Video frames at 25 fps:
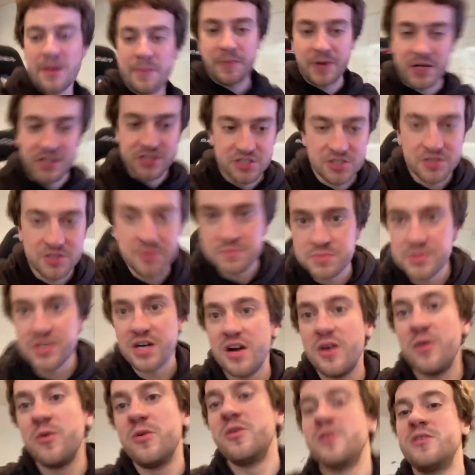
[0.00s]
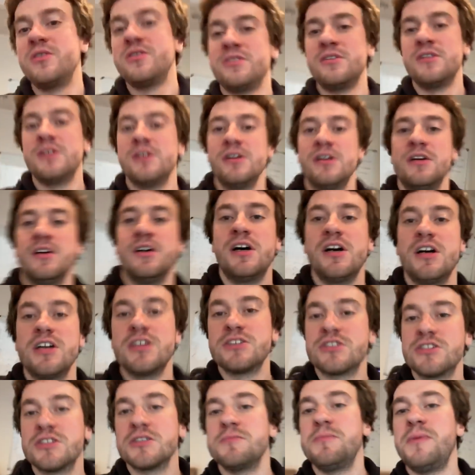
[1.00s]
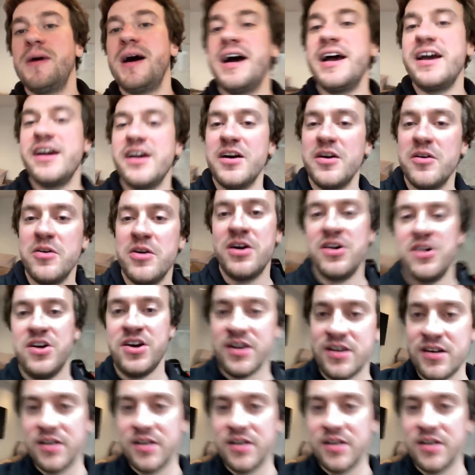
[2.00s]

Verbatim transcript: up, Usher, bro? a bio.